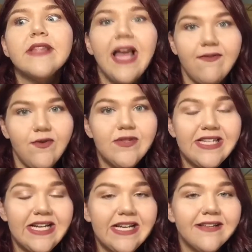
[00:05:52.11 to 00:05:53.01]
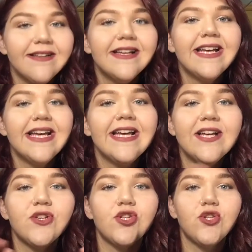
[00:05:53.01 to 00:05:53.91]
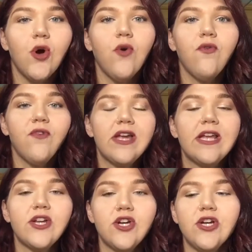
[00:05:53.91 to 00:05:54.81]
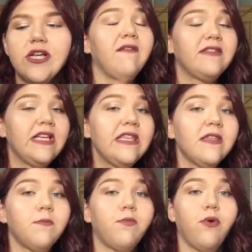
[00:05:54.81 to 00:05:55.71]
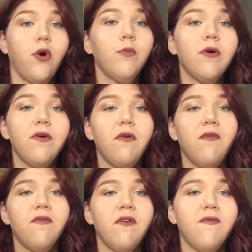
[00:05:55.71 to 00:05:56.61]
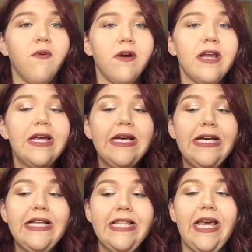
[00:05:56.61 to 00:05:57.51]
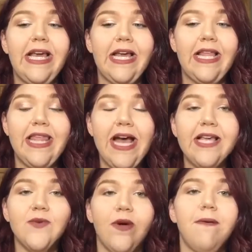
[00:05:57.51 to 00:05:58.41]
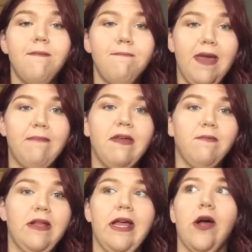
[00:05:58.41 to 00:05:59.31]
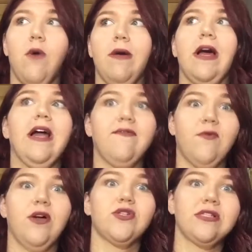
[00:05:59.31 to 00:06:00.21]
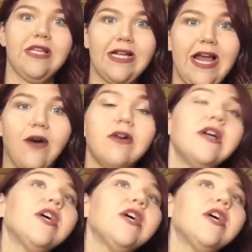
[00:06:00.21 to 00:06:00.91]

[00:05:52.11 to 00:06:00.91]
Have you seen it? It is so freaking good. I've seen the promo f for it. Like, that is what made me be like, oh my God, I have to watch this like now.